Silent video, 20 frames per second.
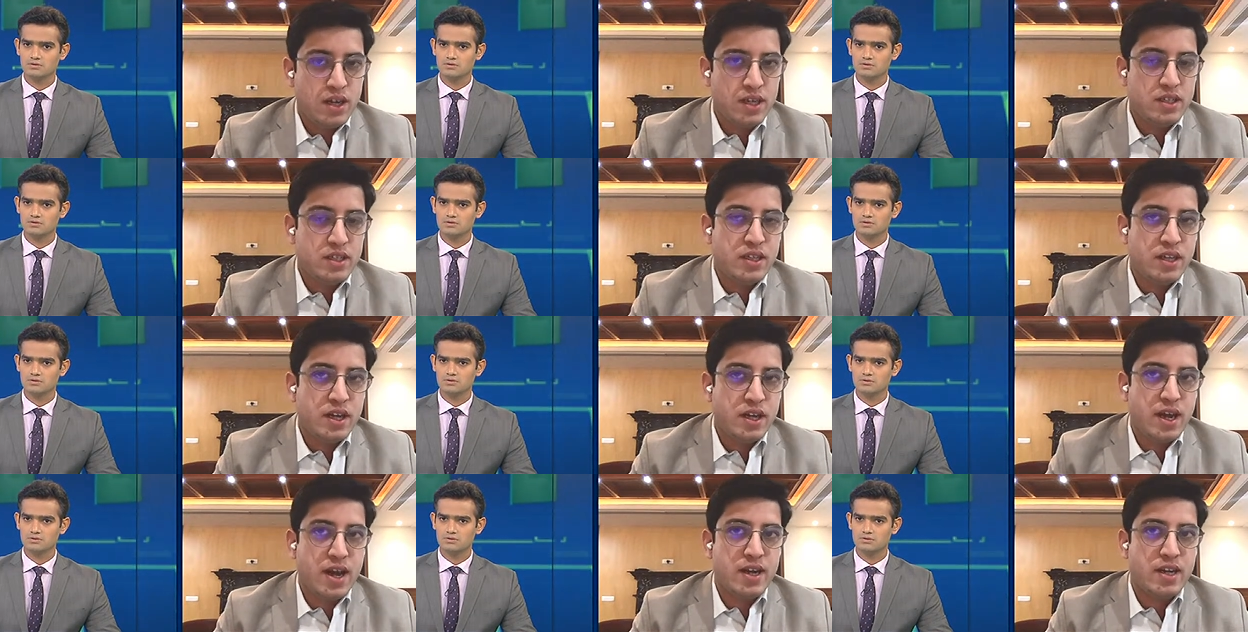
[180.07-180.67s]

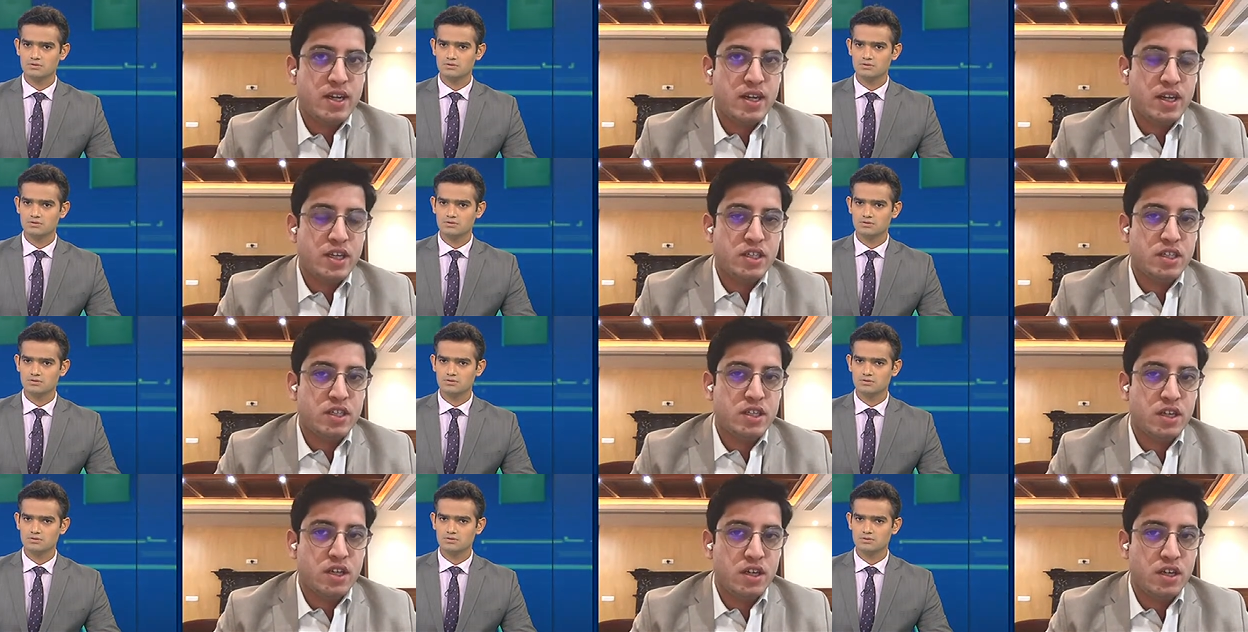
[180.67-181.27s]
Speaker 1: Uh, see, at
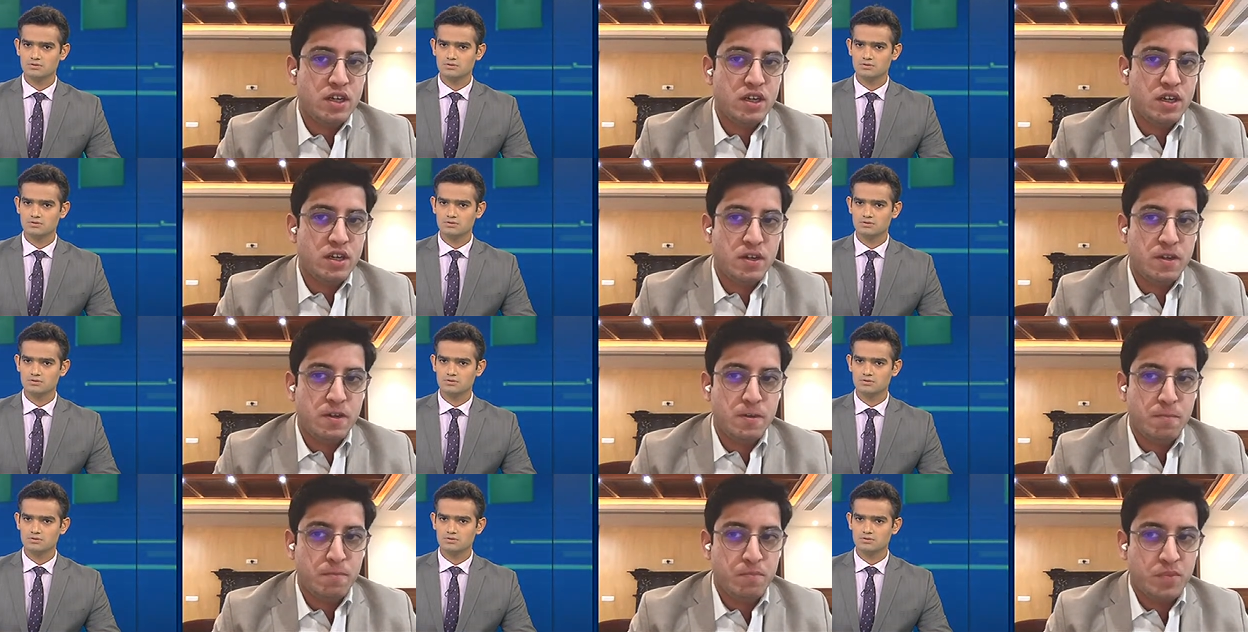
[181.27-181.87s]
least
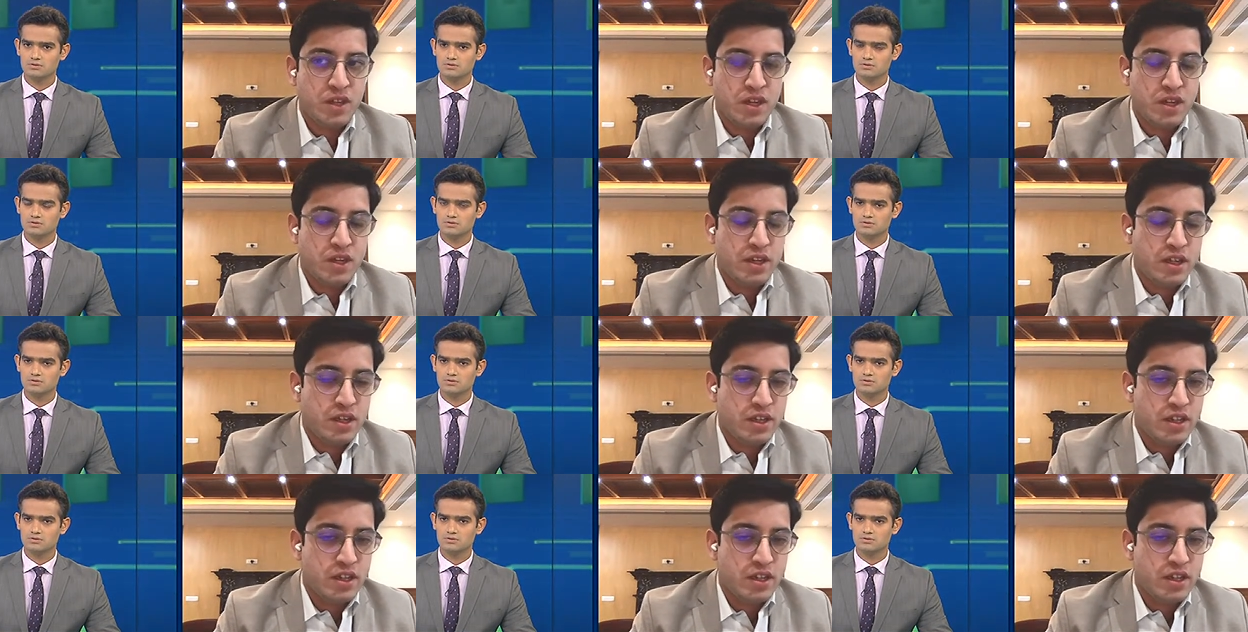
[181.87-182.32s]
um, uh,